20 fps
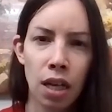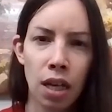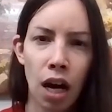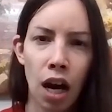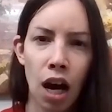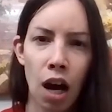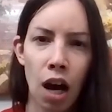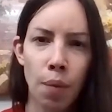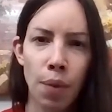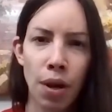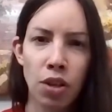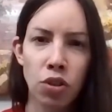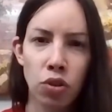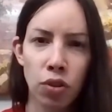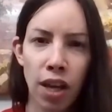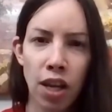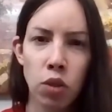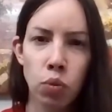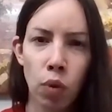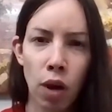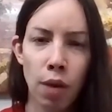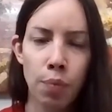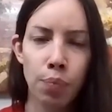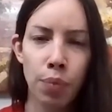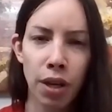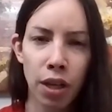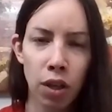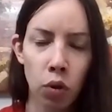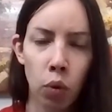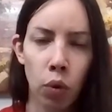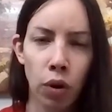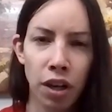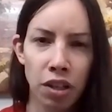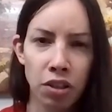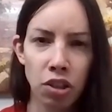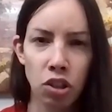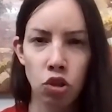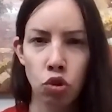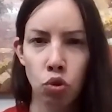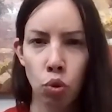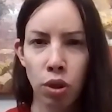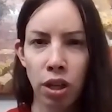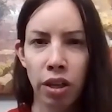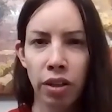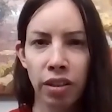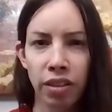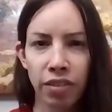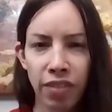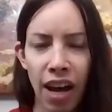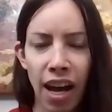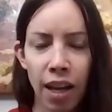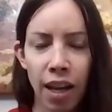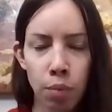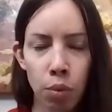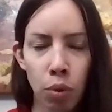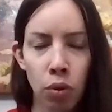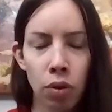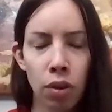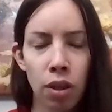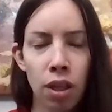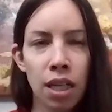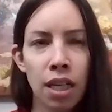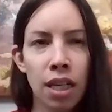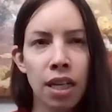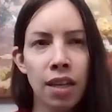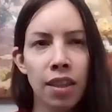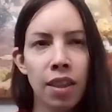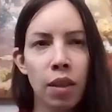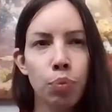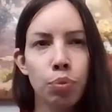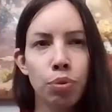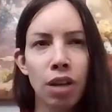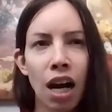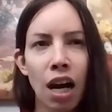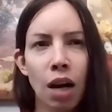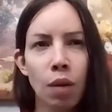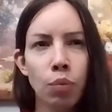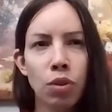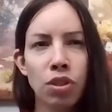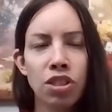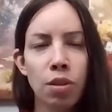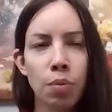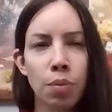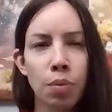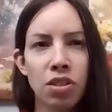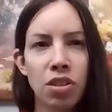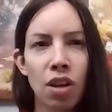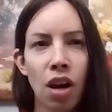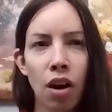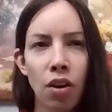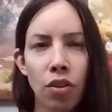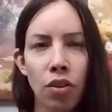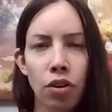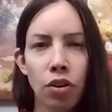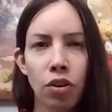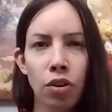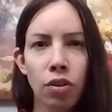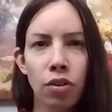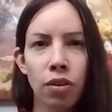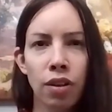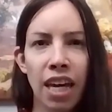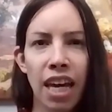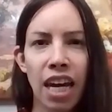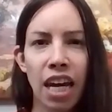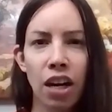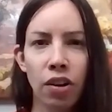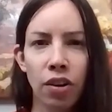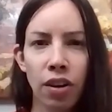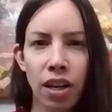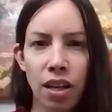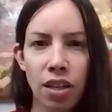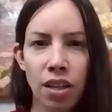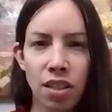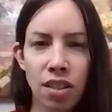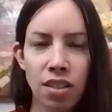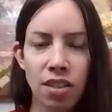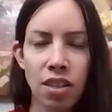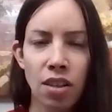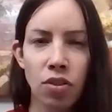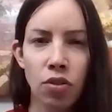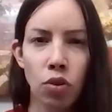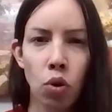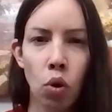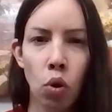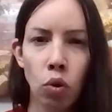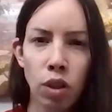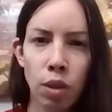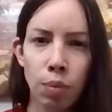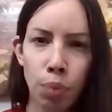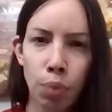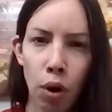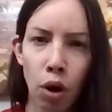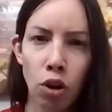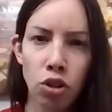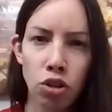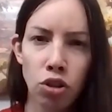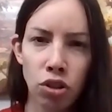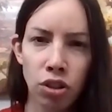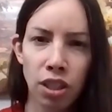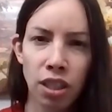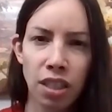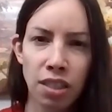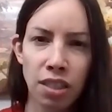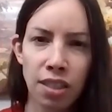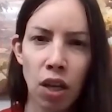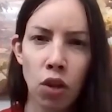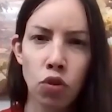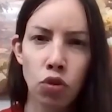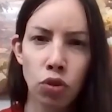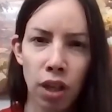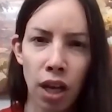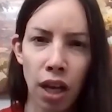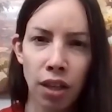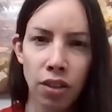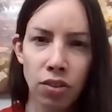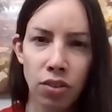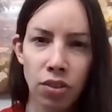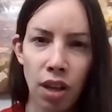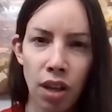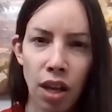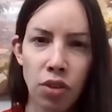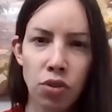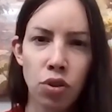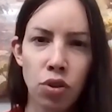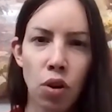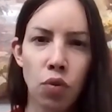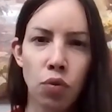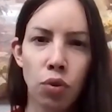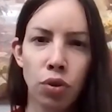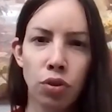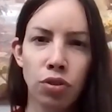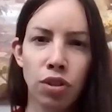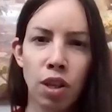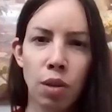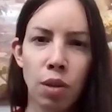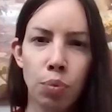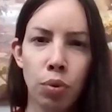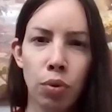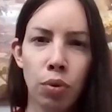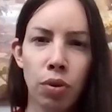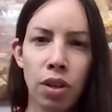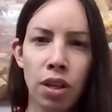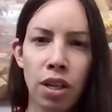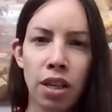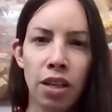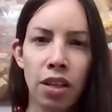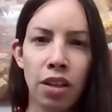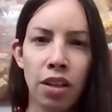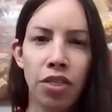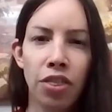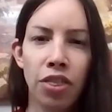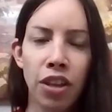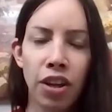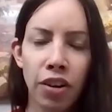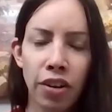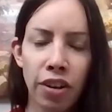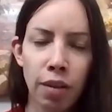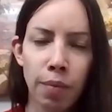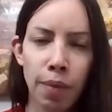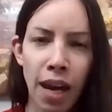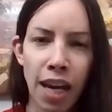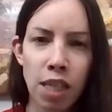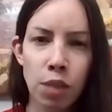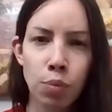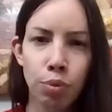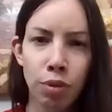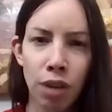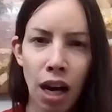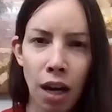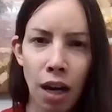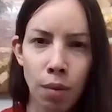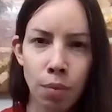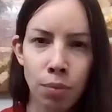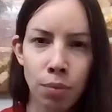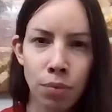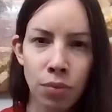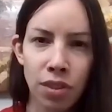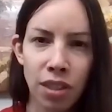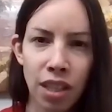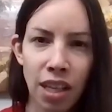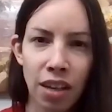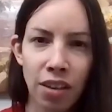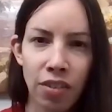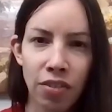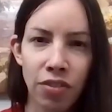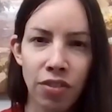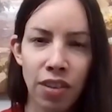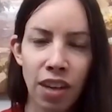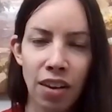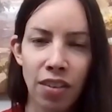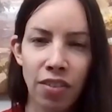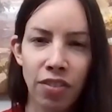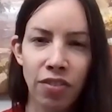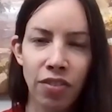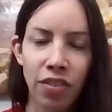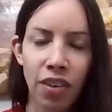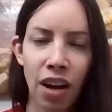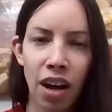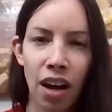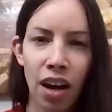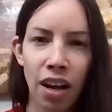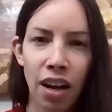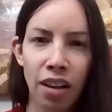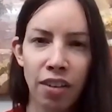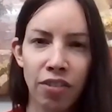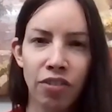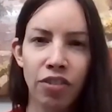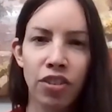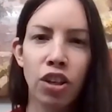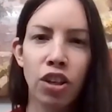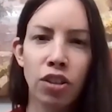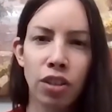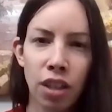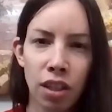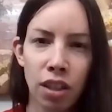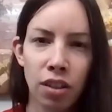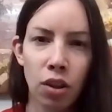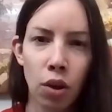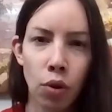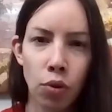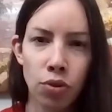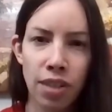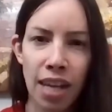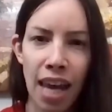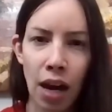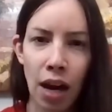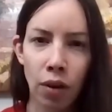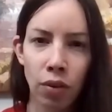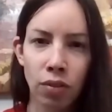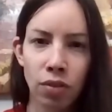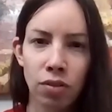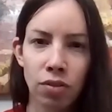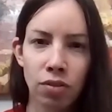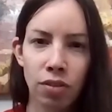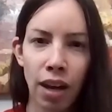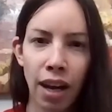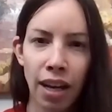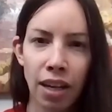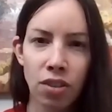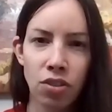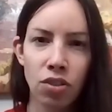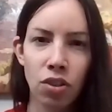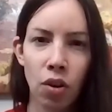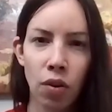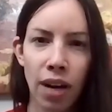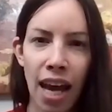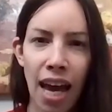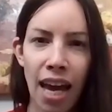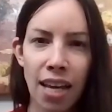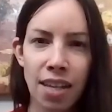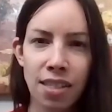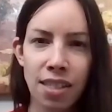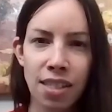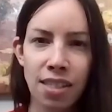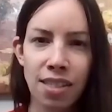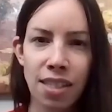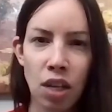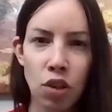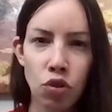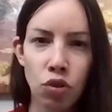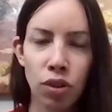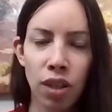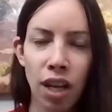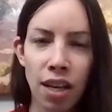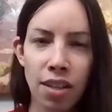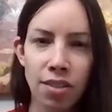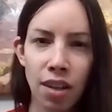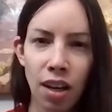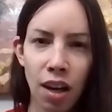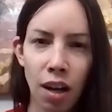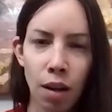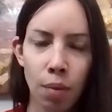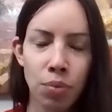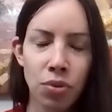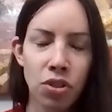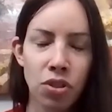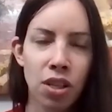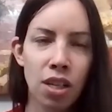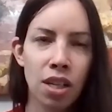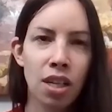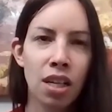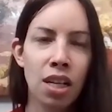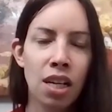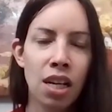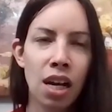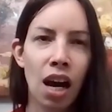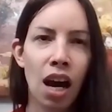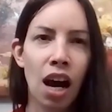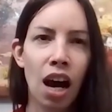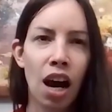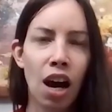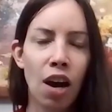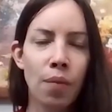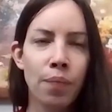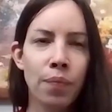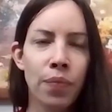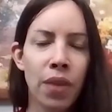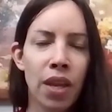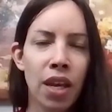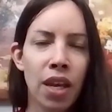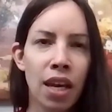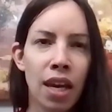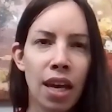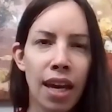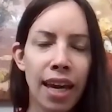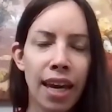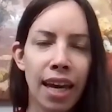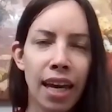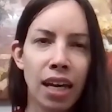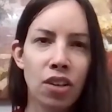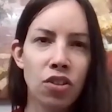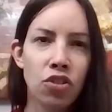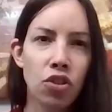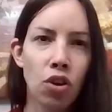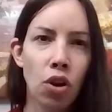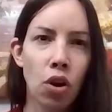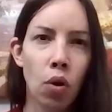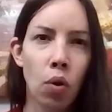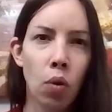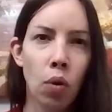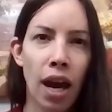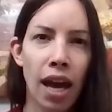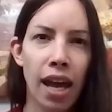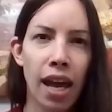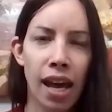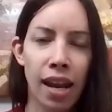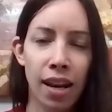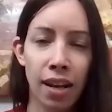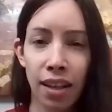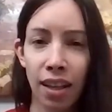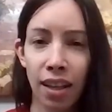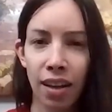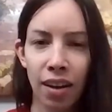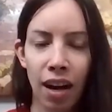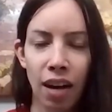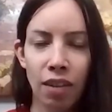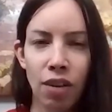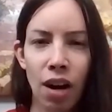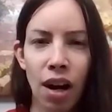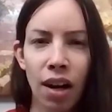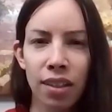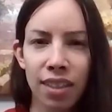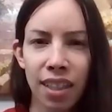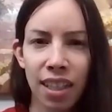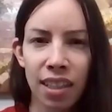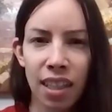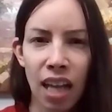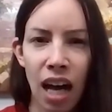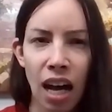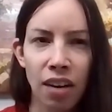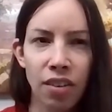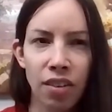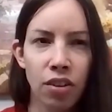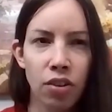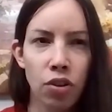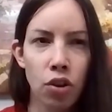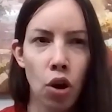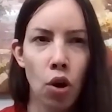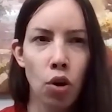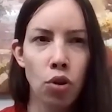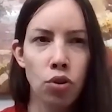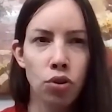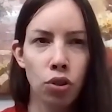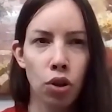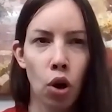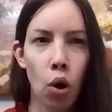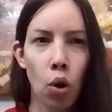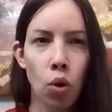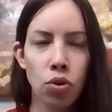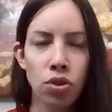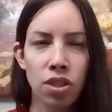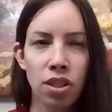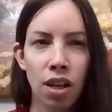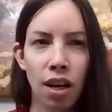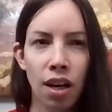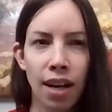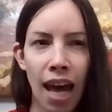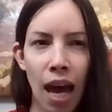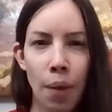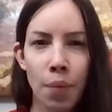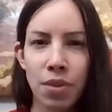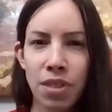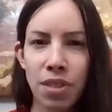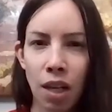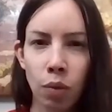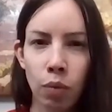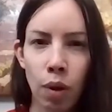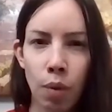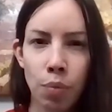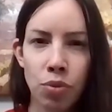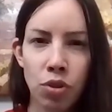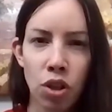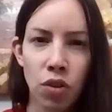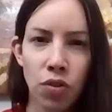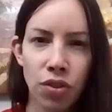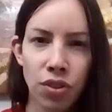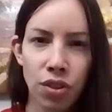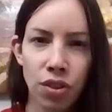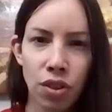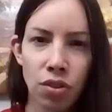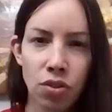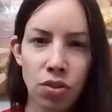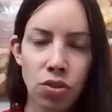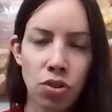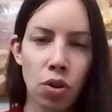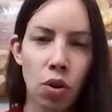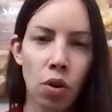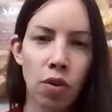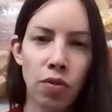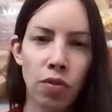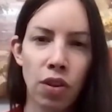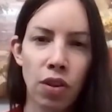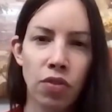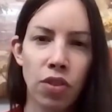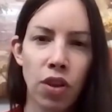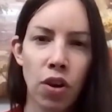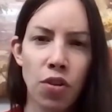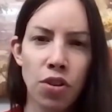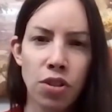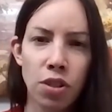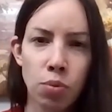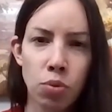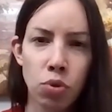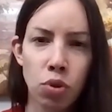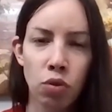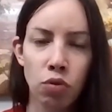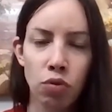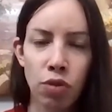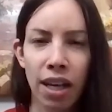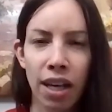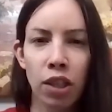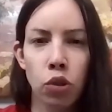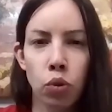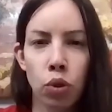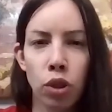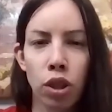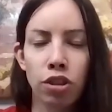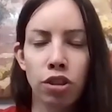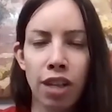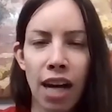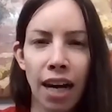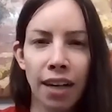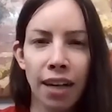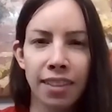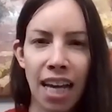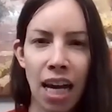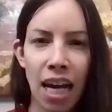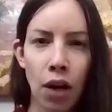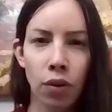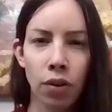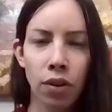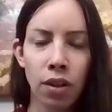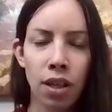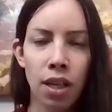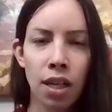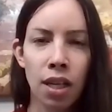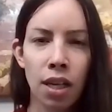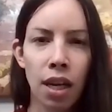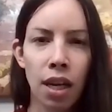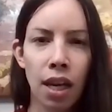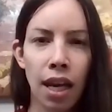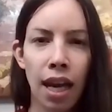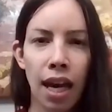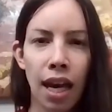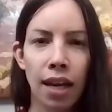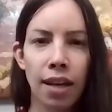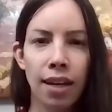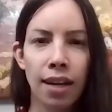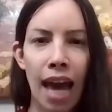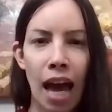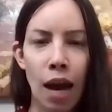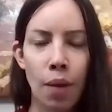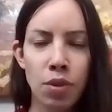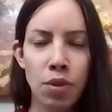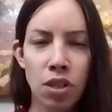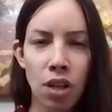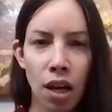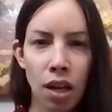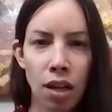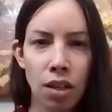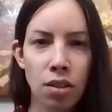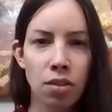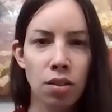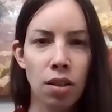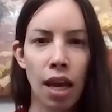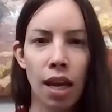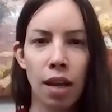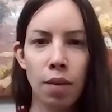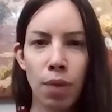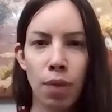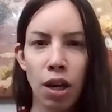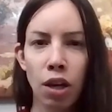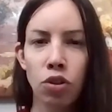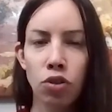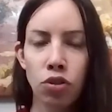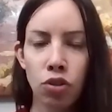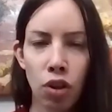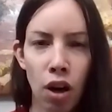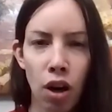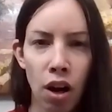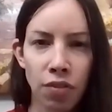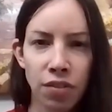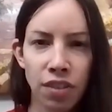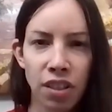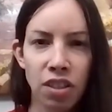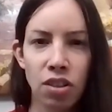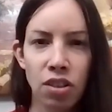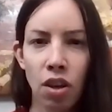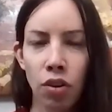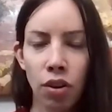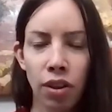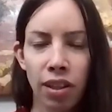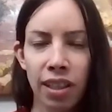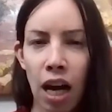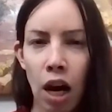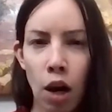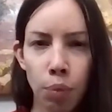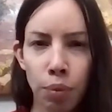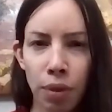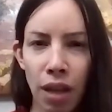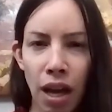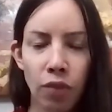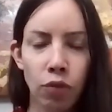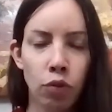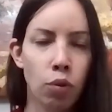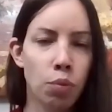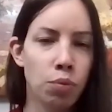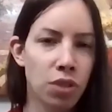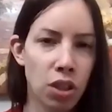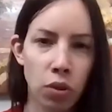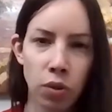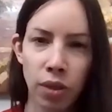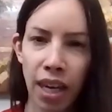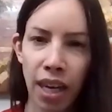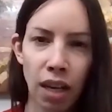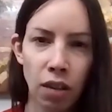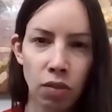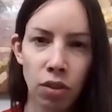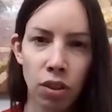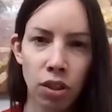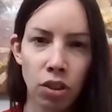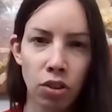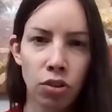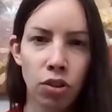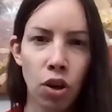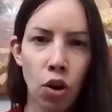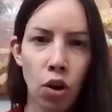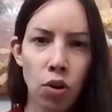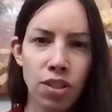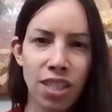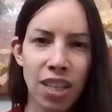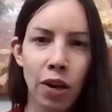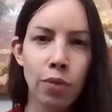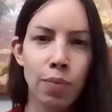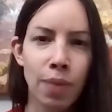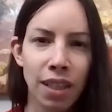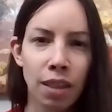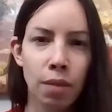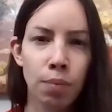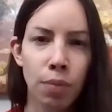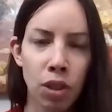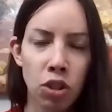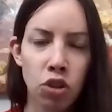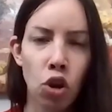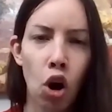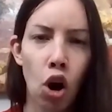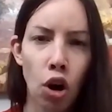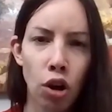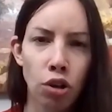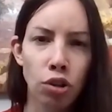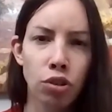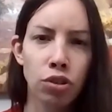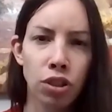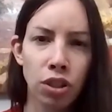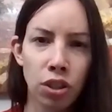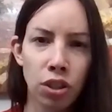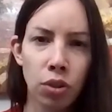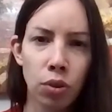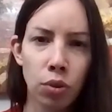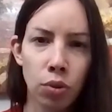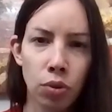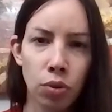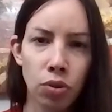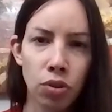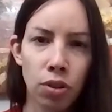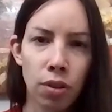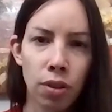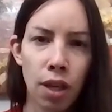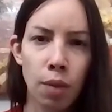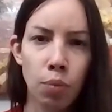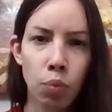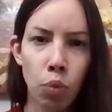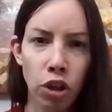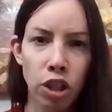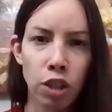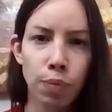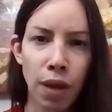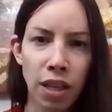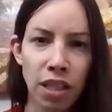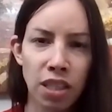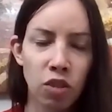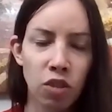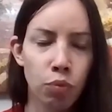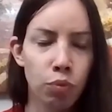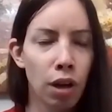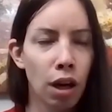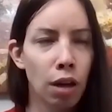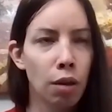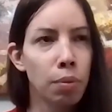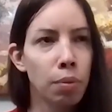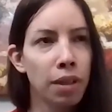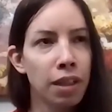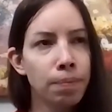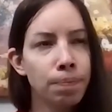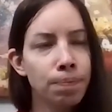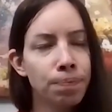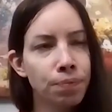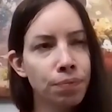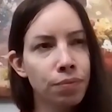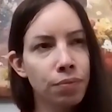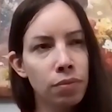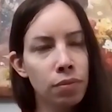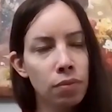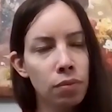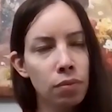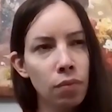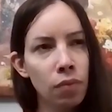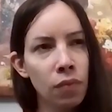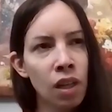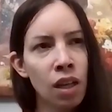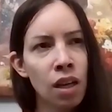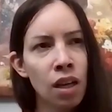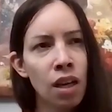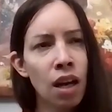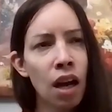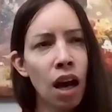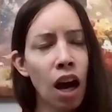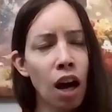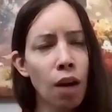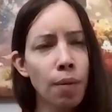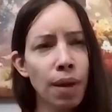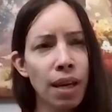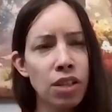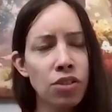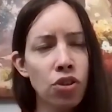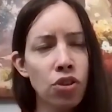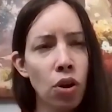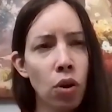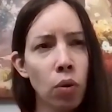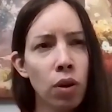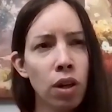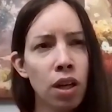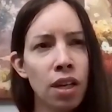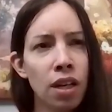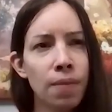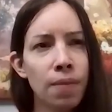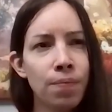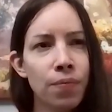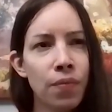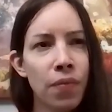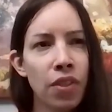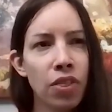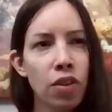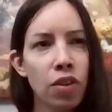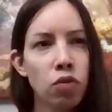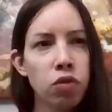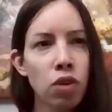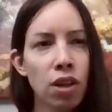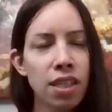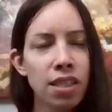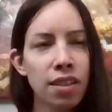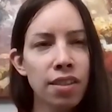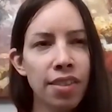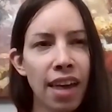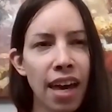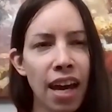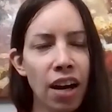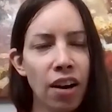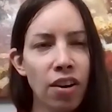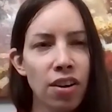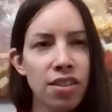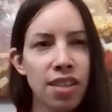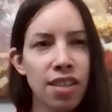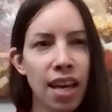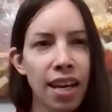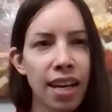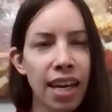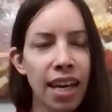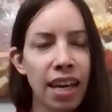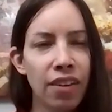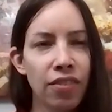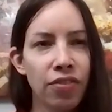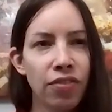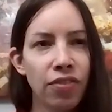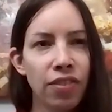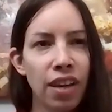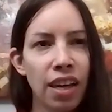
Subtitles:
And so that's why Bitcoin is extraordinarily valuable. The problem with some of these other areas is that they're only partially decentralized. And so, for example, Ethereum has problems if Infura goes down, right? So it has these centralized hubs. And ironically, a lot of the nodes are hosted on Amazon Web Services. So if there is some sort of regulatory crackdown and Amazon and Microsoft and these other cloud platforms that you can't run your nodes, that would make them much harder to use and more expensive probably. And so the risk there is that if